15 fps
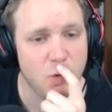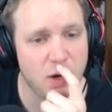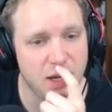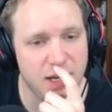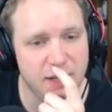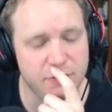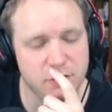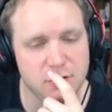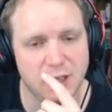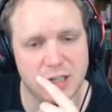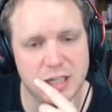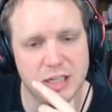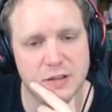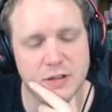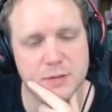Well, at level
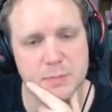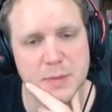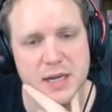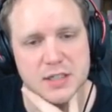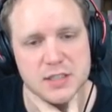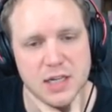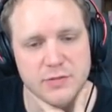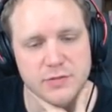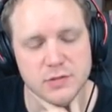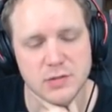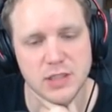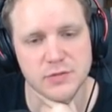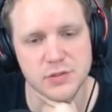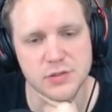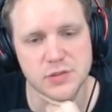at max level,
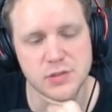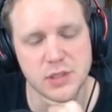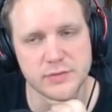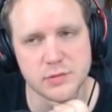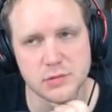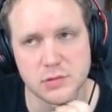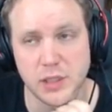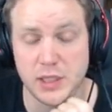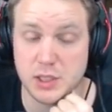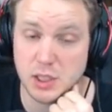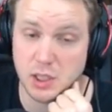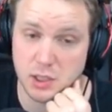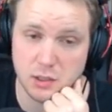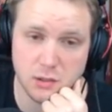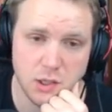level level
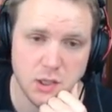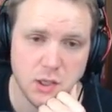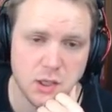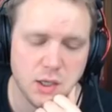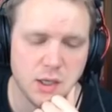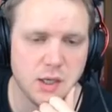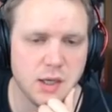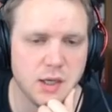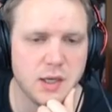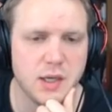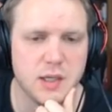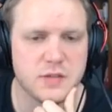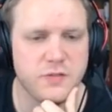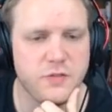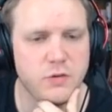eighteen,
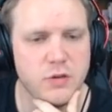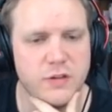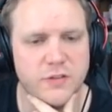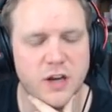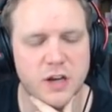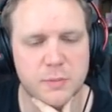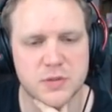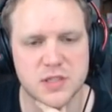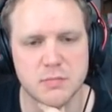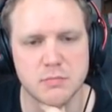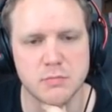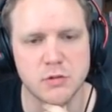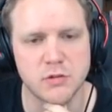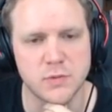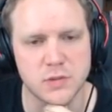uh, it's forty five percent
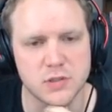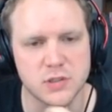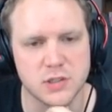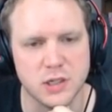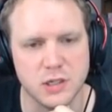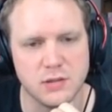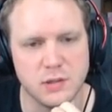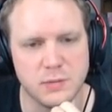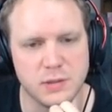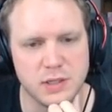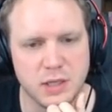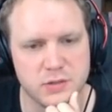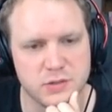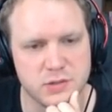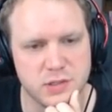movement slow. I mean,
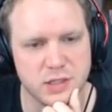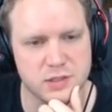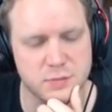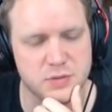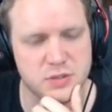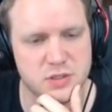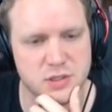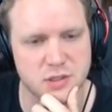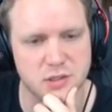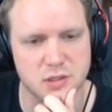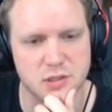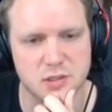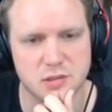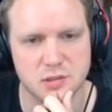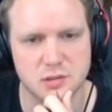that's that's
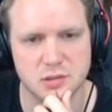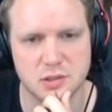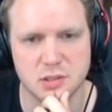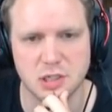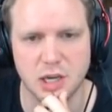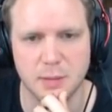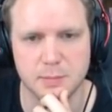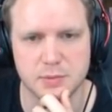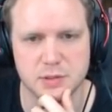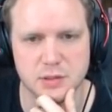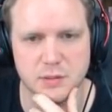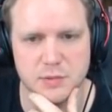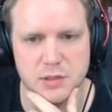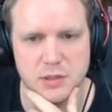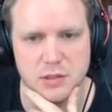absurd. That's
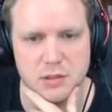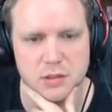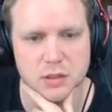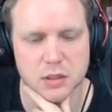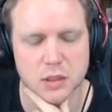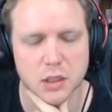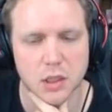absolutely mm. absurd.